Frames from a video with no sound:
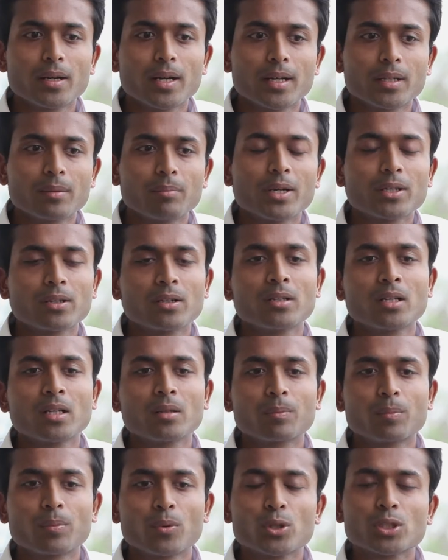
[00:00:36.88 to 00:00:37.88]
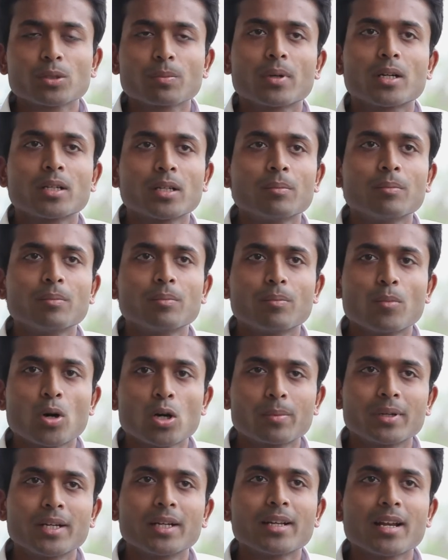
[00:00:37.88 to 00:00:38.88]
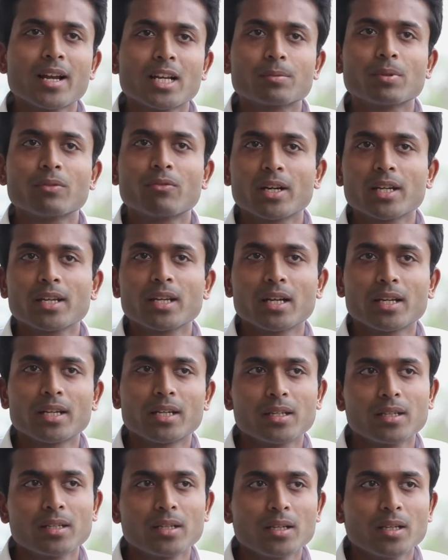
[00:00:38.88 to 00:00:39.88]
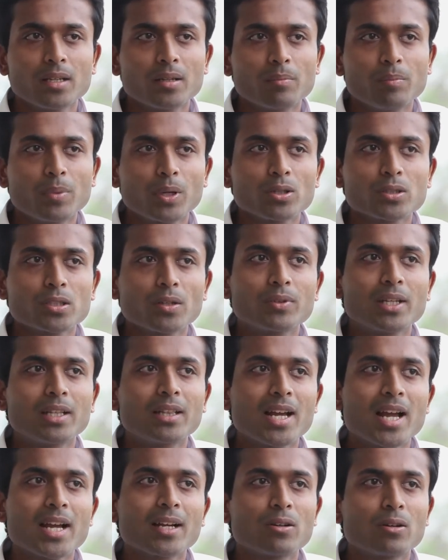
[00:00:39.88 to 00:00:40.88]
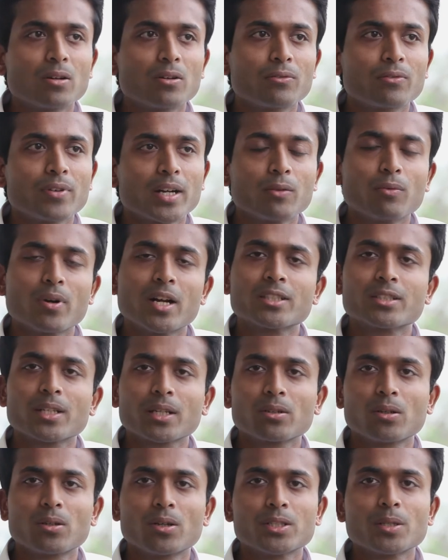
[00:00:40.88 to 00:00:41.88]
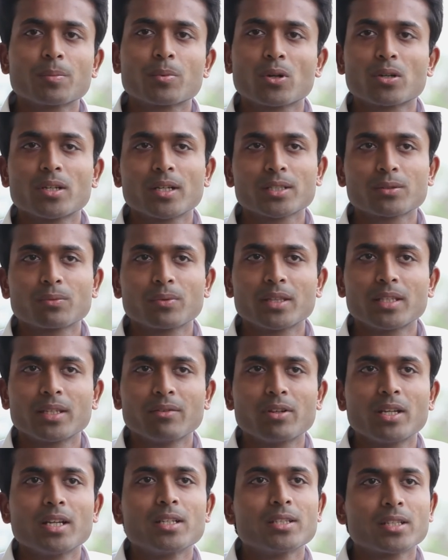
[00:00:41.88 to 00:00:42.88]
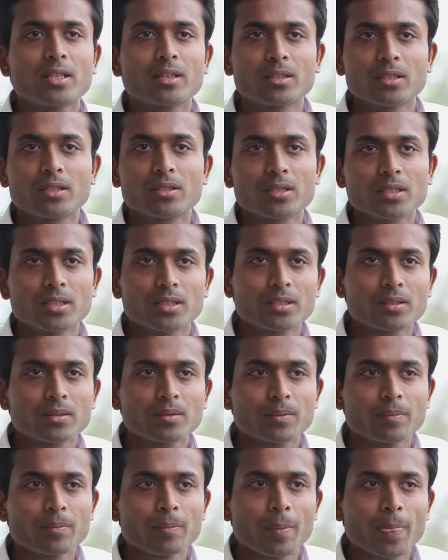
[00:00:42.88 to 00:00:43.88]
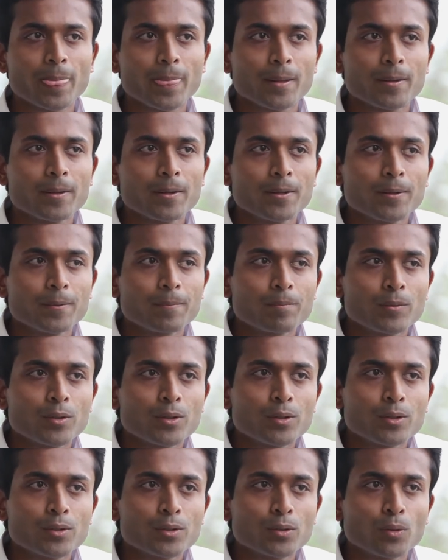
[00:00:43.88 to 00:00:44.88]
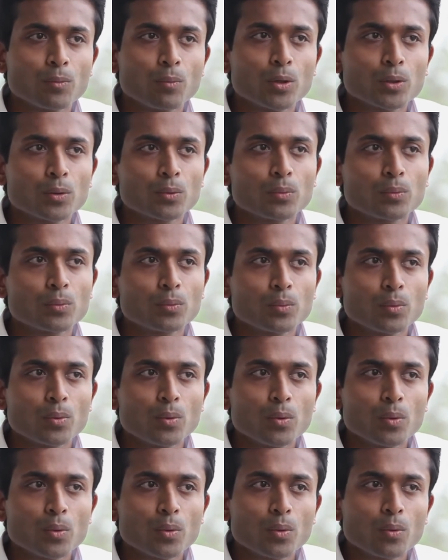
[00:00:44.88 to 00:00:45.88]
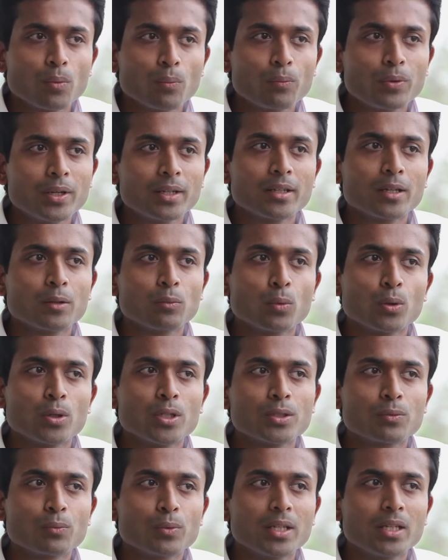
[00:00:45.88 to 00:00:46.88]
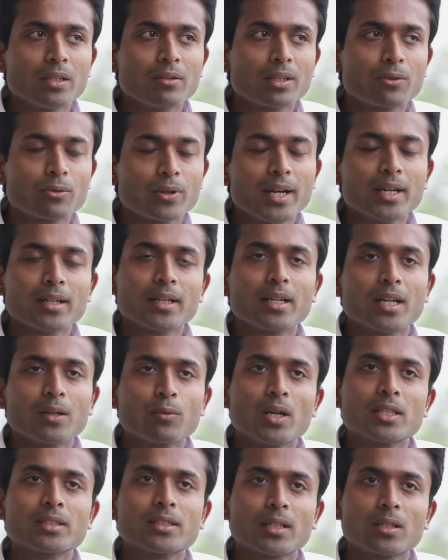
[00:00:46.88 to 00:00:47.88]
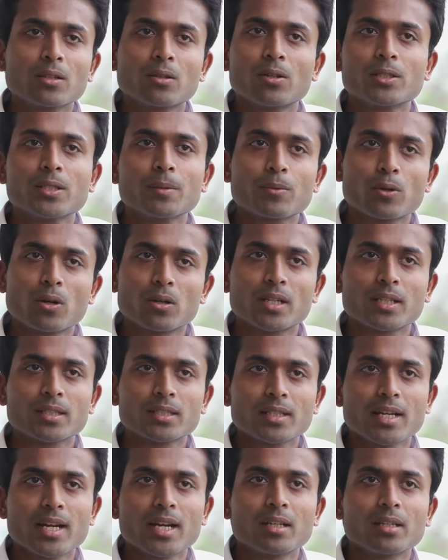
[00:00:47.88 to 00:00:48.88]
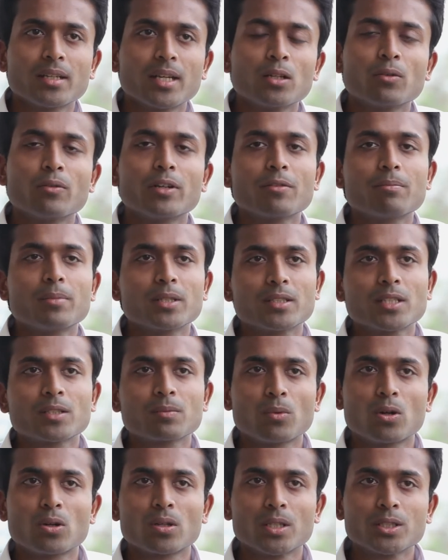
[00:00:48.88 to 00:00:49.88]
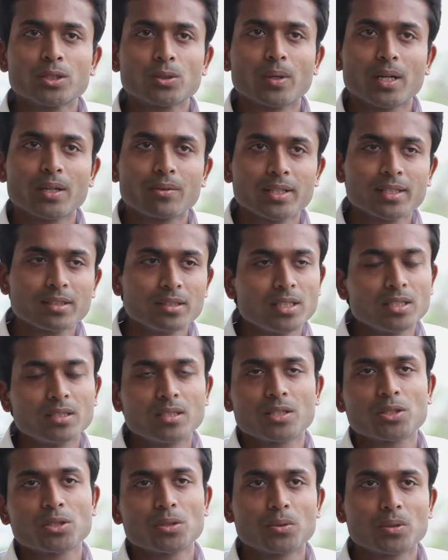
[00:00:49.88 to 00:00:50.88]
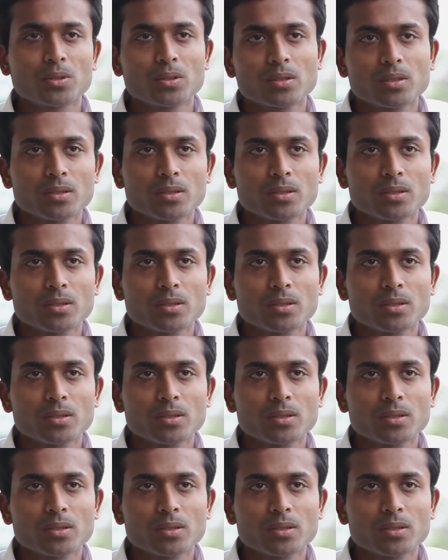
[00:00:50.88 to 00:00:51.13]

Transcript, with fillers: and maternal postpartum morbidity has been very high because of the lack of advanced technology products with the village health nurses. So what we did was we created advanced technology products and innovative business models to address these issues.